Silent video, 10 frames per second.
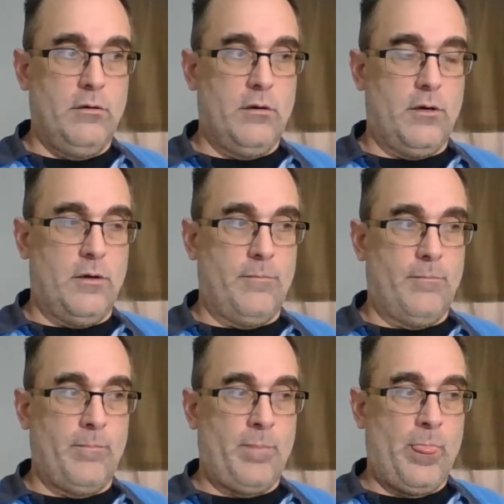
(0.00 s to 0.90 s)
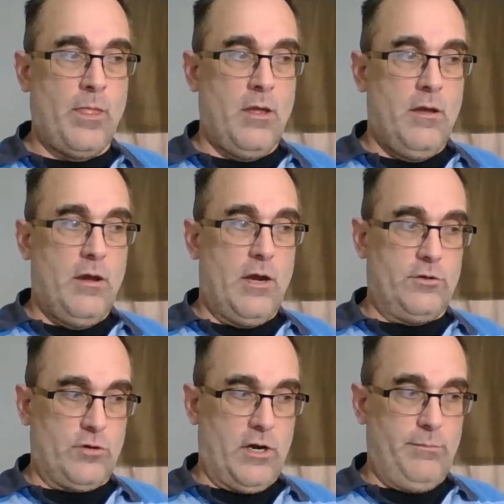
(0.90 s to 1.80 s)
Um, I
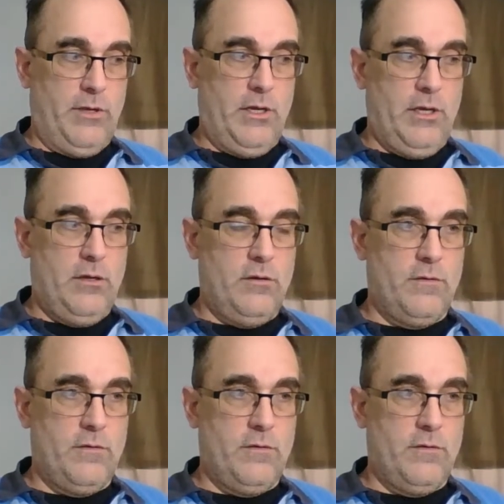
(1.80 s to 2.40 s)
try to be